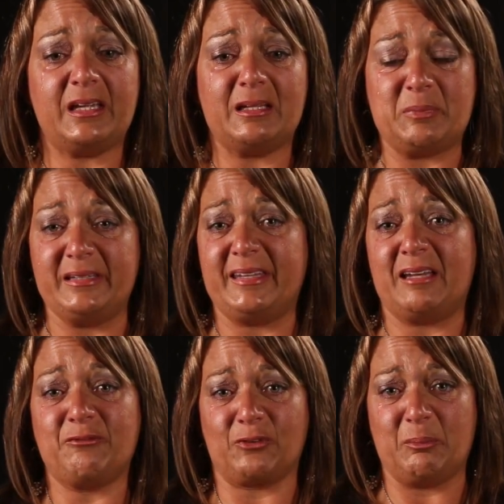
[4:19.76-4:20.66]
he'd been
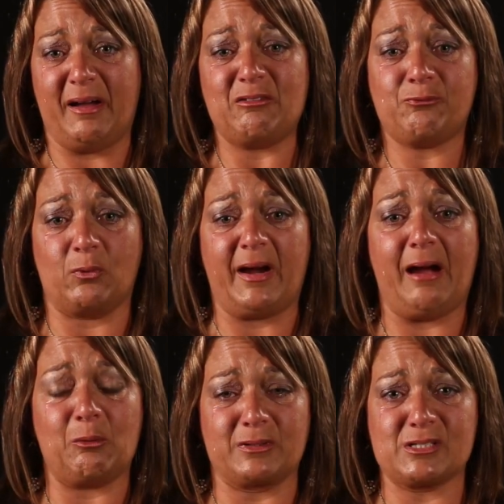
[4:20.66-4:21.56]
dead for about 4
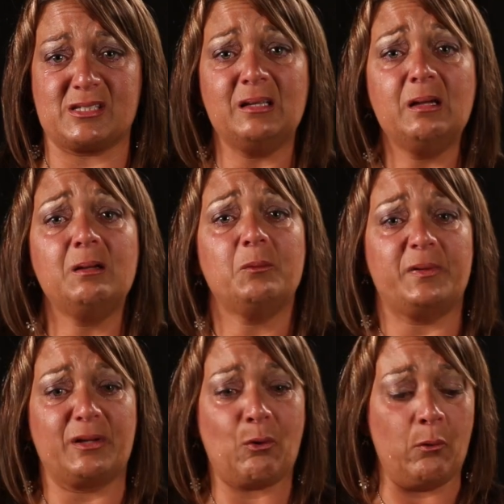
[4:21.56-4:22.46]
hours
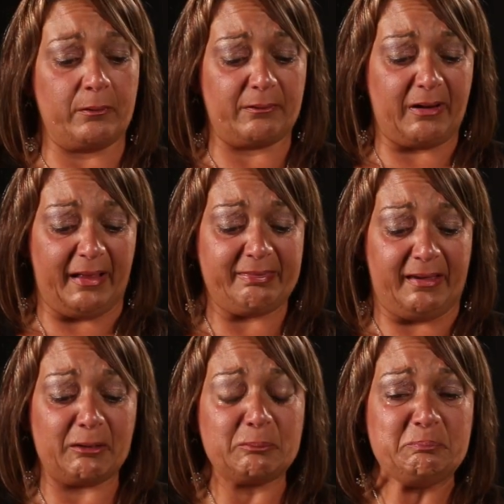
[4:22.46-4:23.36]
when the coroner
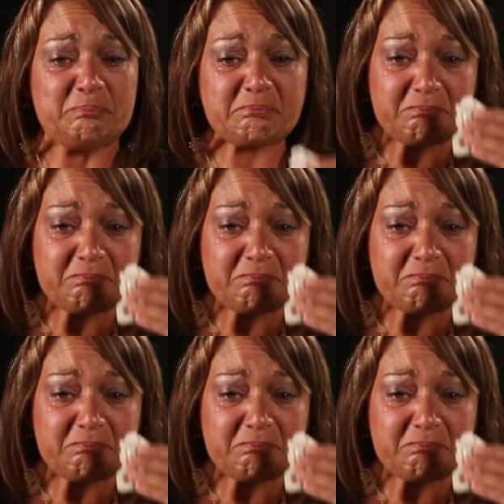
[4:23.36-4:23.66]
got there.